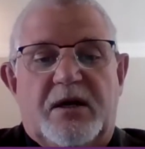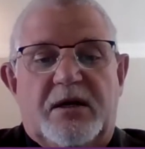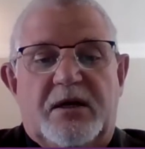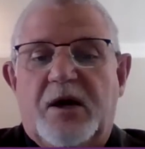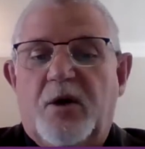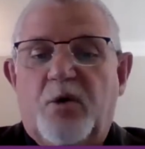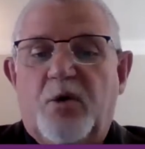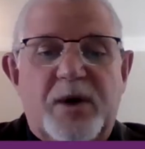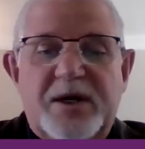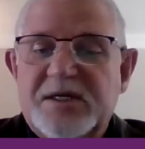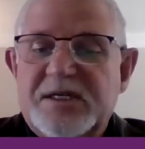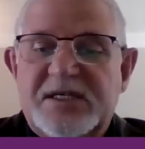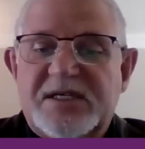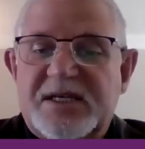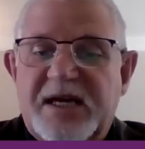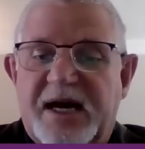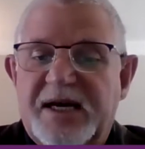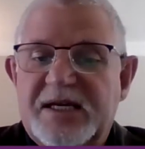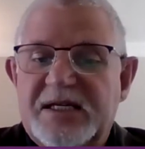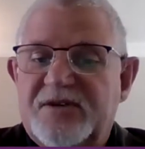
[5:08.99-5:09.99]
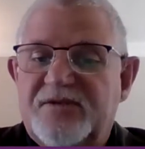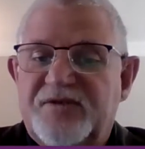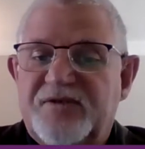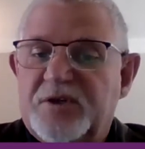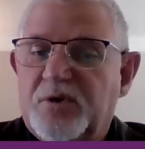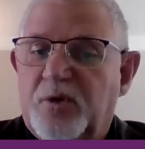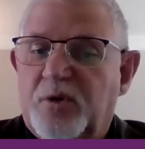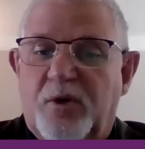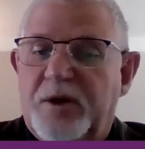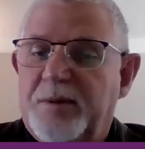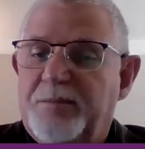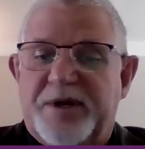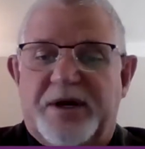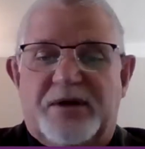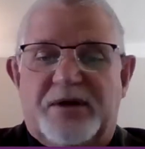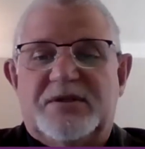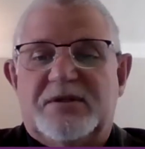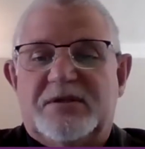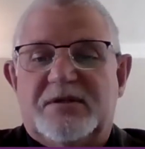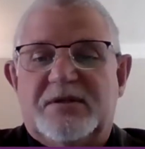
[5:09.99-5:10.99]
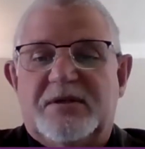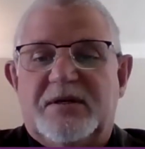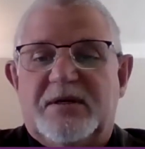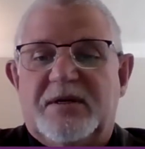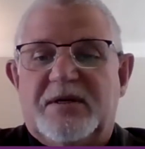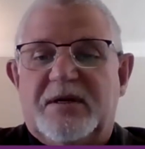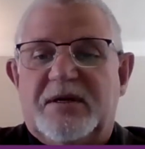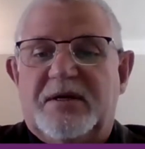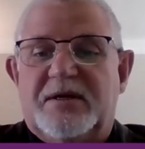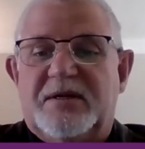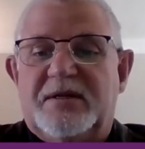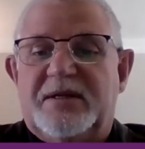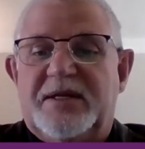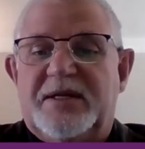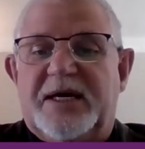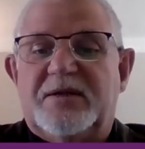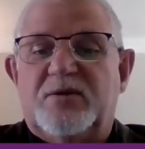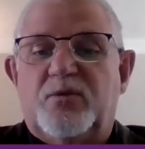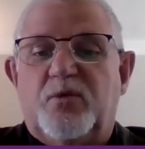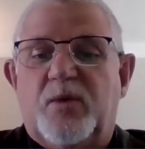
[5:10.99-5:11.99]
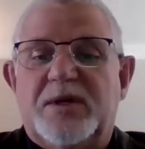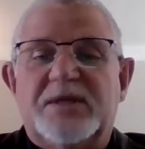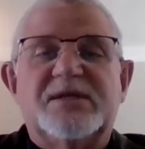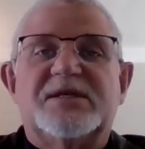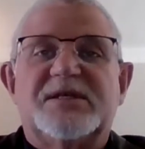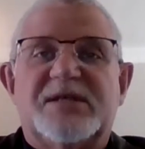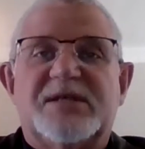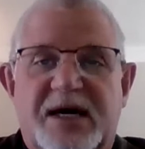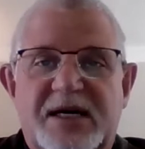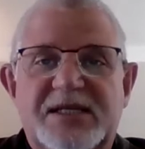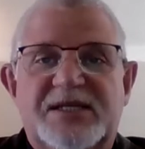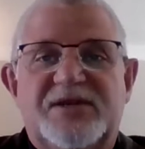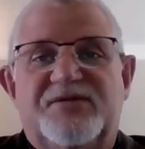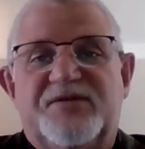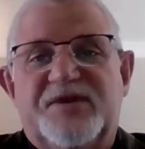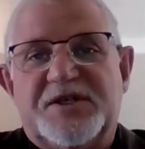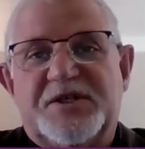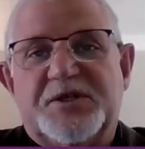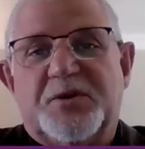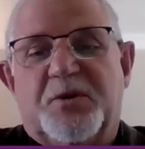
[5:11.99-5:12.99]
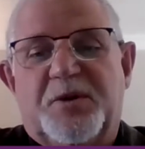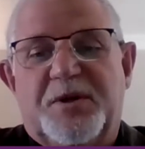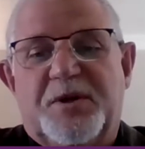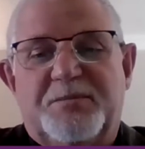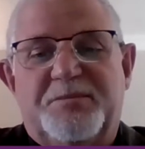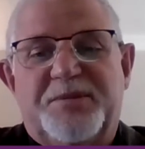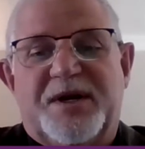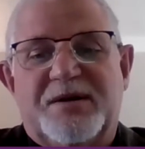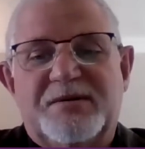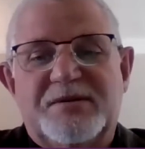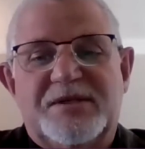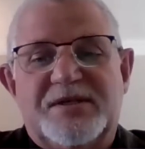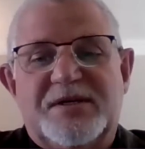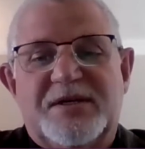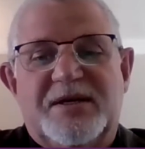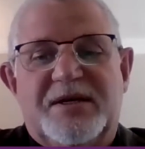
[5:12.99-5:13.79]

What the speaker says: No one size fits all approach. And that one size fits all approach